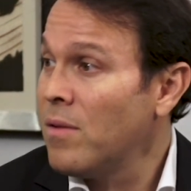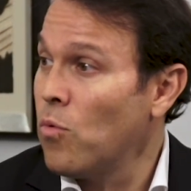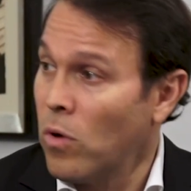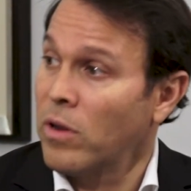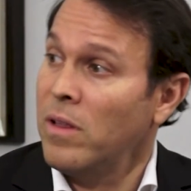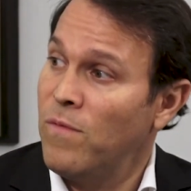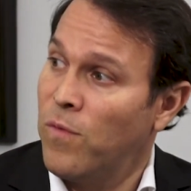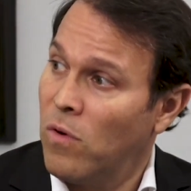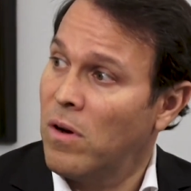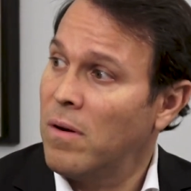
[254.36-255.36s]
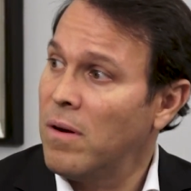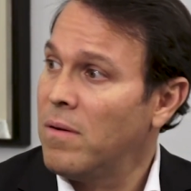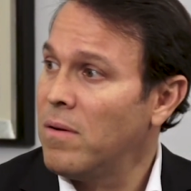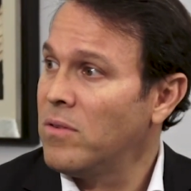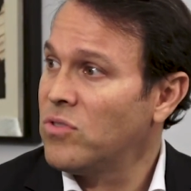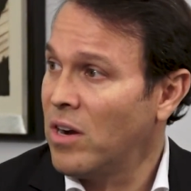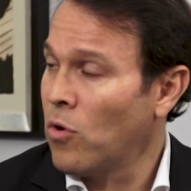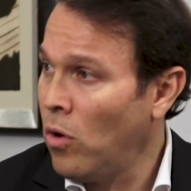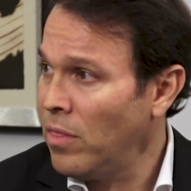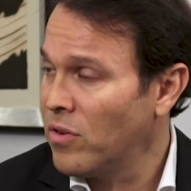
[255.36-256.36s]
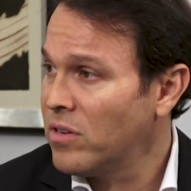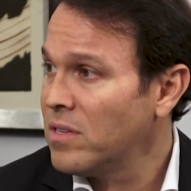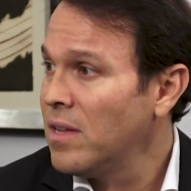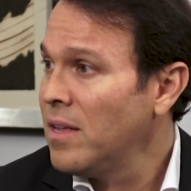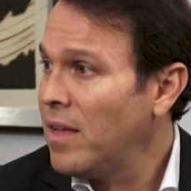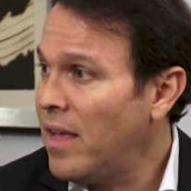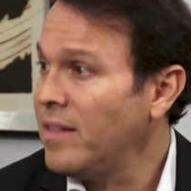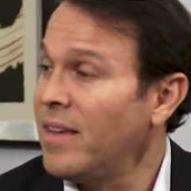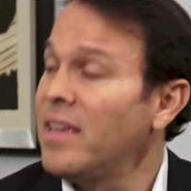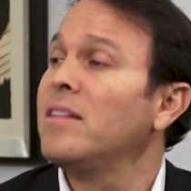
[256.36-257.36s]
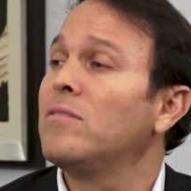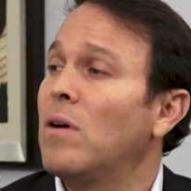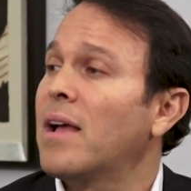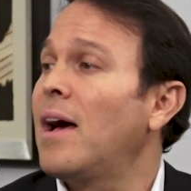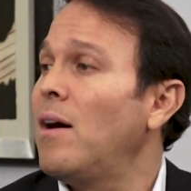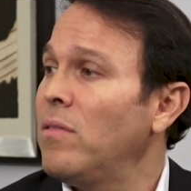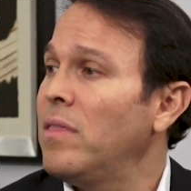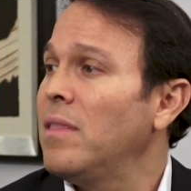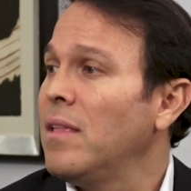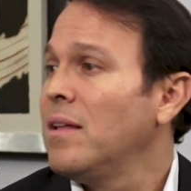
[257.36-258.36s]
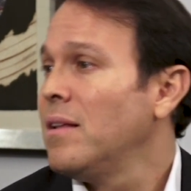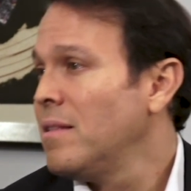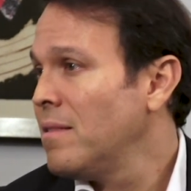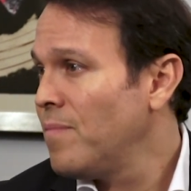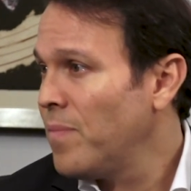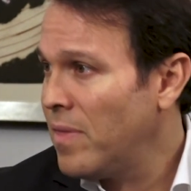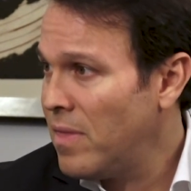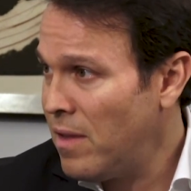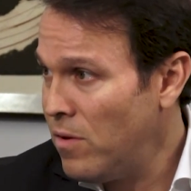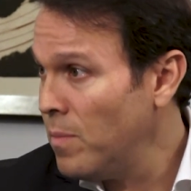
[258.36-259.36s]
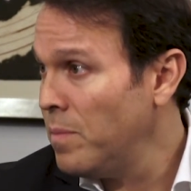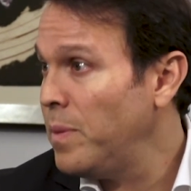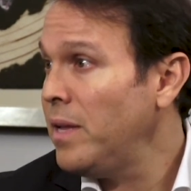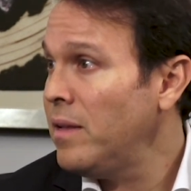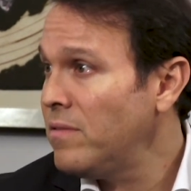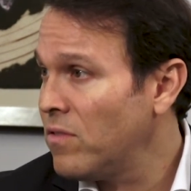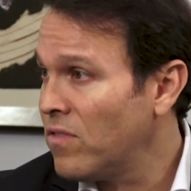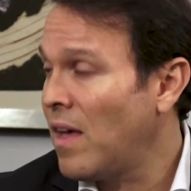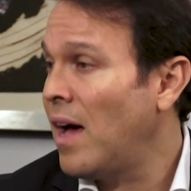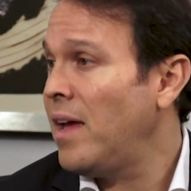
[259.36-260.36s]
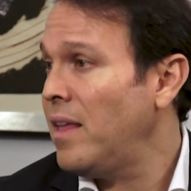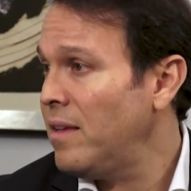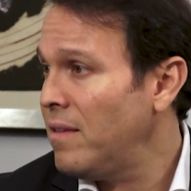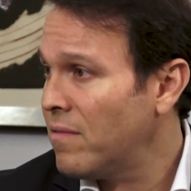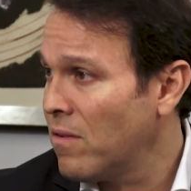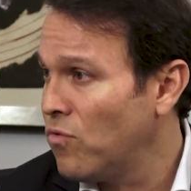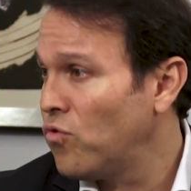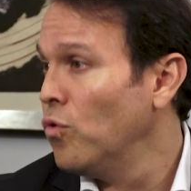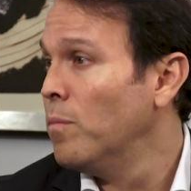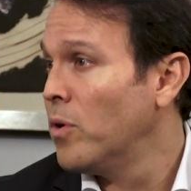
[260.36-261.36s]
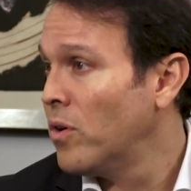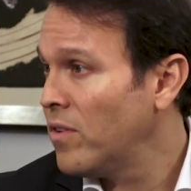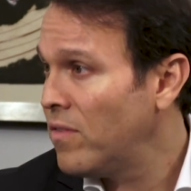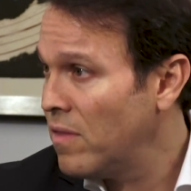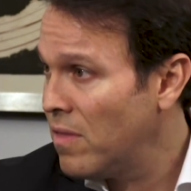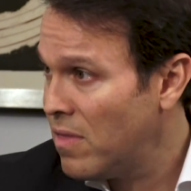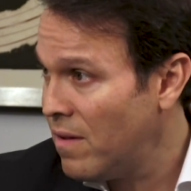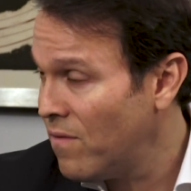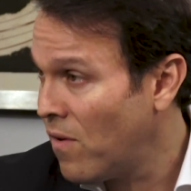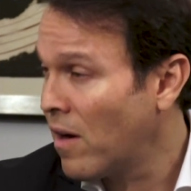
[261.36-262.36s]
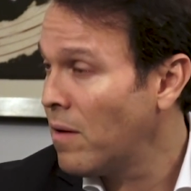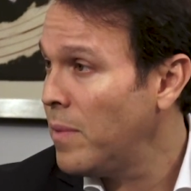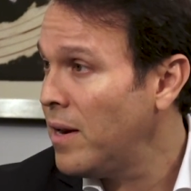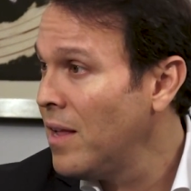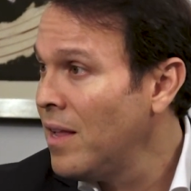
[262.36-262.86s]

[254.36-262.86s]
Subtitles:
working for shareholders and taking into account the human beings, societies, consumers, the environment.